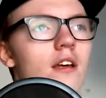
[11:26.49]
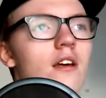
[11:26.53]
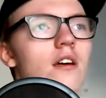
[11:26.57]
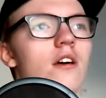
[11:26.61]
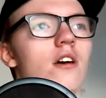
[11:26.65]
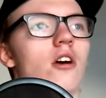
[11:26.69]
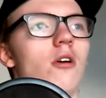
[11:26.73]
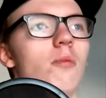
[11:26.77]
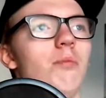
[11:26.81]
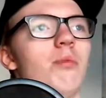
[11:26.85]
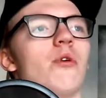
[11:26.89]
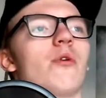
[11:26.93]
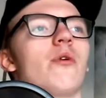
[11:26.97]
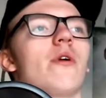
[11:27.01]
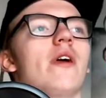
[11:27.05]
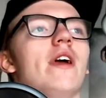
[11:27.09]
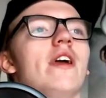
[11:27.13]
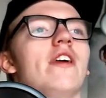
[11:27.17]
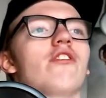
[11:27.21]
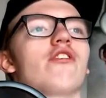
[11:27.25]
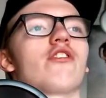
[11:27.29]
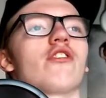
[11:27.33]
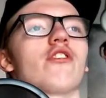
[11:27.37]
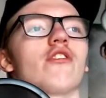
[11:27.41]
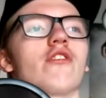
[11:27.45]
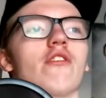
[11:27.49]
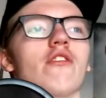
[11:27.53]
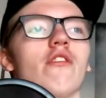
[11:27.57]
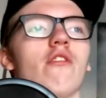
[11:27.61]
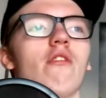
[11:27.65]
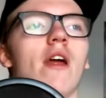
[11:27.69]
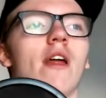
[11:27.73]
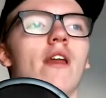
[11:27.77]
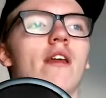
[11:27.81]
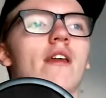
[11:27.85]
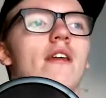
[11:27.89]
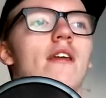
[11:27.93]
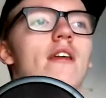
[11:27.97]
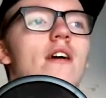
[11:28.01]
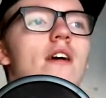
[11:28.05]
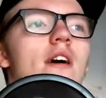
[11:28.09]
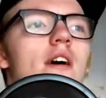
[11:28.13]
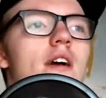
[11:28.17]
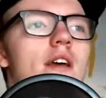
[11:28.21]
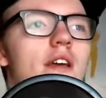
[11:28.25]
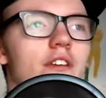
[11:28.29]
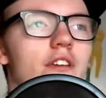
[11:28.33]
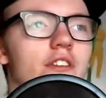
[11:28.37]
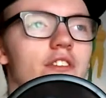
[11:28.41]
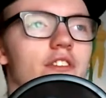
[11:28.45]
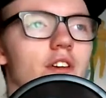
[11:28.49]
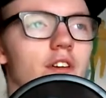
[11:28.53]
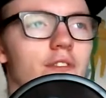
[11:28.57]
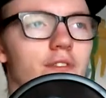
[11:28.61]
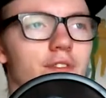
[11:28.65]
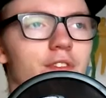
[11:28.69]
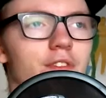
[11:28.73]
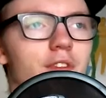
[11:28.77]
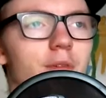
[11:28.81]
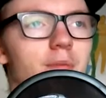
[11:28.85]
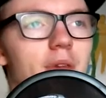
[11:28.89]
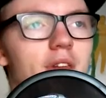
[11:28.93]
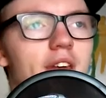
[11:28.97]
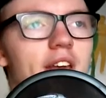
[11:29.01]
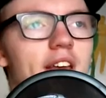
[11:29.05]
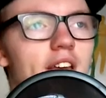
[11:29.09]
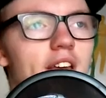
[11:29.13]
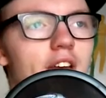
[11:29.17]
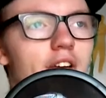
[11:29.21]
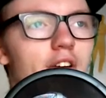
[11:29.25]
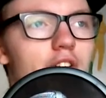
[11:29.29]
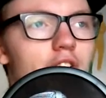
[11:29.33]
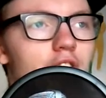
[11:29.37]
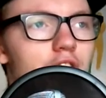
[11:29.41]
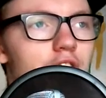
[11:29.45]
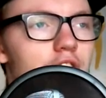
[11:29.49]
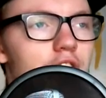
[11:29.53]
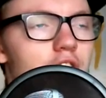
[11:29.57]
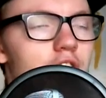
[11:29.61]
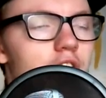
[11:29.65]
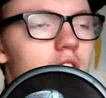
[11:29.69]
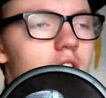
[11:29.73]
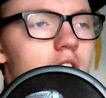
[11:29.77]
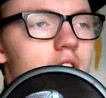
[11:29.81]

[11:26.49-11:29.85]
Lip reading: Operation Grand Heist of the Players.